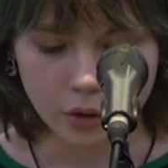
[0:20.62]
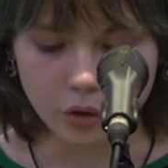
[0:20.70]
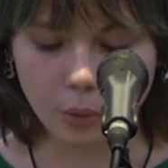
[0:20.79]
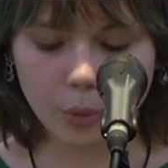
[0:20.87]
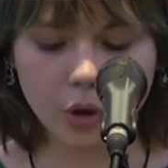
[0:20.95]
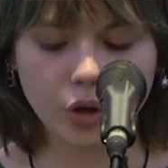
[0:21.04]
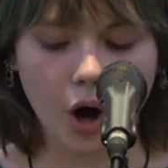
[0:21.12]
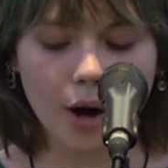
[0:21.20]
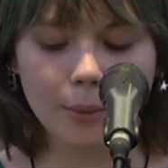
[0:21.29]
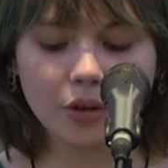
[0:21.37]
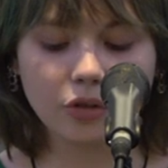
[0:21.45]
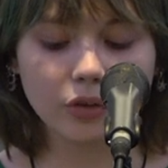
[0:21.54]
No more
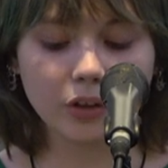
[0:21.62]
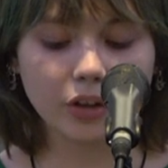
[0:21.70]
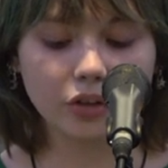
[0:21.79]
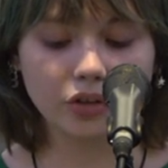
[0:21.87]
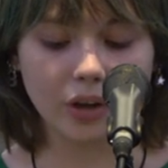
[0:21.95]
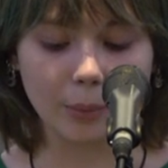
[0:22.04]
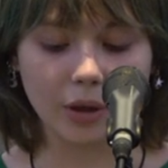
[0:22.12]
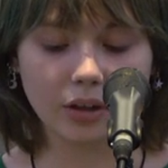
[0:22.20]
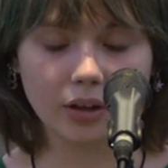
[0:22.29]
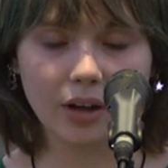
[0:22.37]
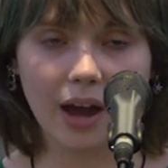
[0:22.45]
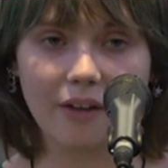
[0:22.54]
garbage filling your stomach.
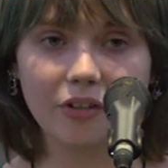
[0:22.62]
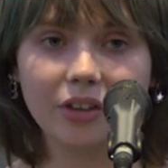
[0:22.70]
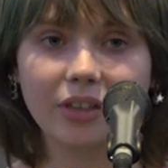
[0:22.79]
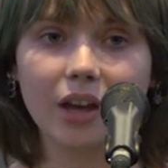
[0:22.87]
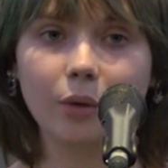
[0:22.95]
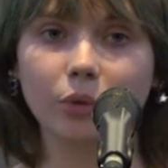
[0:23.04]
Everything